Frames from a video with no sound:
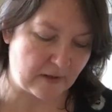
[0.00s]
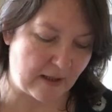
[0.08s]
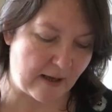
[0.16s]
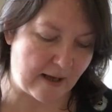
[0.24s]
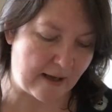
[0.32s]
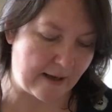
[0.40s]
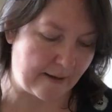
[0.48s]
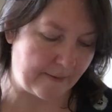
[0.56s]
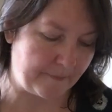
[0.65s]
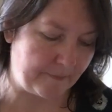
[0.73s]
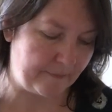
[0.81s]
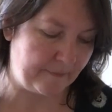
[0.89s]

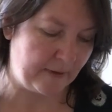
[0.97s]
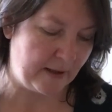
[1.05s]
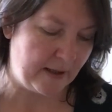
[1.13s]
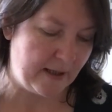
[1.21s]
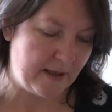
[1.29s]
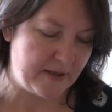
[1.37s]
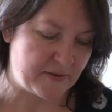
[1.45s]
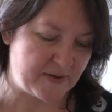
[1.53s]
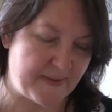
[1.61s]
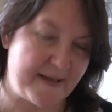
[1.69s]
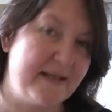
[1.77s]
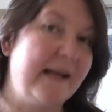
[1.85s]
So I
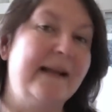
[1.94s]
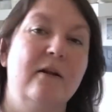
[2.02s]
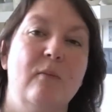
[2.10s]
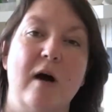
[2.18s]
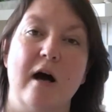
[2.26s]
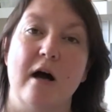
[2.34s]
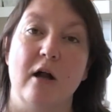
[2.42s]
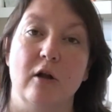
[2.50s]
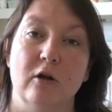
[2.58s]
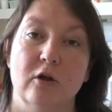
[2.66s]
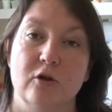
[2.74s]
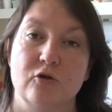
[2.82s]
spent a little
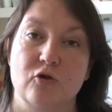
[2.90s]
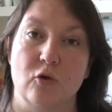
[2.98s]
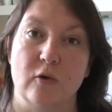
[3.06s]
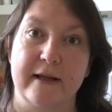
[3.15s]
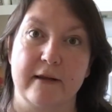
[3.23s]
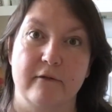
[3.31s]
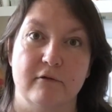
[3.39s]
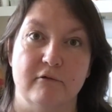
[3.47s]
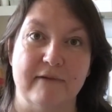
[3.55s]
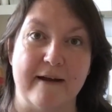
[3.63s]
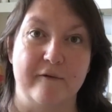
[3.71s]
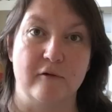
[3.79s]
while trawling through
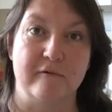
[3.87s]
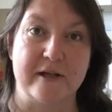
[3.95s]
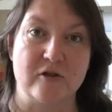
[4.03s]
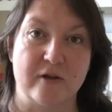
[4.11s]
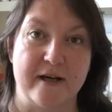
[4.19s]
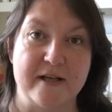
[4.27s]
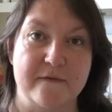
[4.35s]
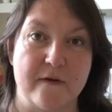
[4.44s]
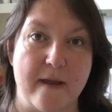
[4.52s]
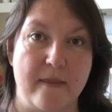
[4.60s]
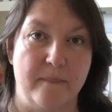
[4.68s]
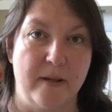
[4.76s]
Ravelry trying to
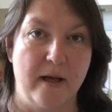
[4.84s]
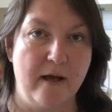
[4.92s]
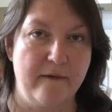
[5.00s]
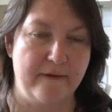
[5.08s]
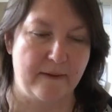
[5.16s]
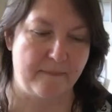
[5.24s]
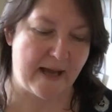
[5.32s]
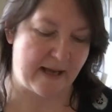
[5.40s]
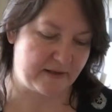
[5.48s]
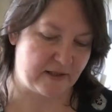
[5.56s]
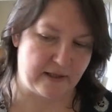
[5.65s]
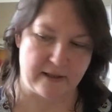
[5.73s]
find the perfect
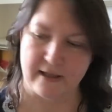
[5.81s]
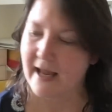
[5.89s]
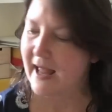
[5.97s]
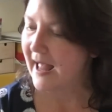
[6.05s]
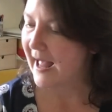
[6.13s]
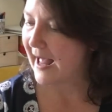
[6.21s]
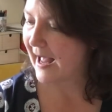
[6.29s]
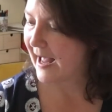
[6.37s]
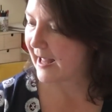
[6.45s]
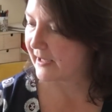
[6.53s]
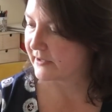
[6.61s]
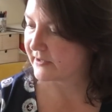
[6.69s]
pattern,
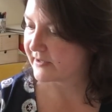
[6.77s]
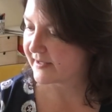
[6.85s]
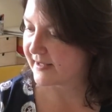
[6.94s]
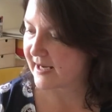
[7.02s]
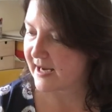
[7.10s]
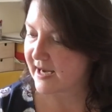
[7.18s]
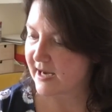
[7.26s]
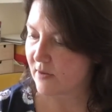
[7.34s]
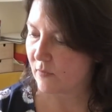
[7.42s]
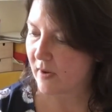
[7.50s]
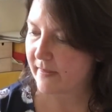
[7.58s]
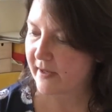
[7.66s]
and the
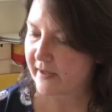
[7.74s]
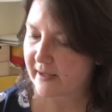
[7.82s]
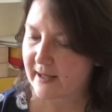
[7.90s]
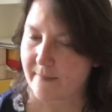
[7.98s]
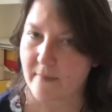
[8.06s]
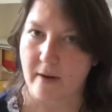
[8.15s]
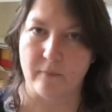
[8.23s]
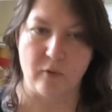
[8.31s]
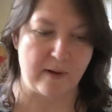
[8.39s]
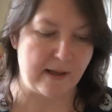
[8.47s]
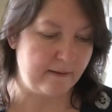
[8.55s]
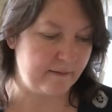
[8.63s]
one that I came up
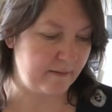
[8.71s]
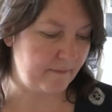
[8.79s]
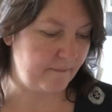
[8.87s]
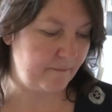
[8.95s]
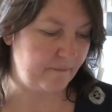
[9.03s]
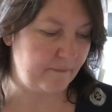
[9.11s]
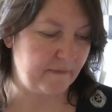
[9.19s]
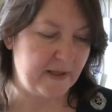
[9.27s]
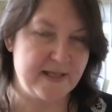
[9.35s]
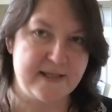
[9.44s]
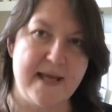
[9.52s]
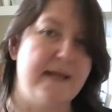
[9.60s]
with
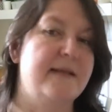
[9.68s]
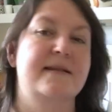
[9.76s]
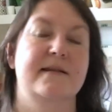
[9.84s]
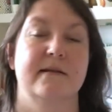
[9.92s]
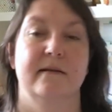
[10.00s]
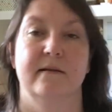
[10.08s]
is this.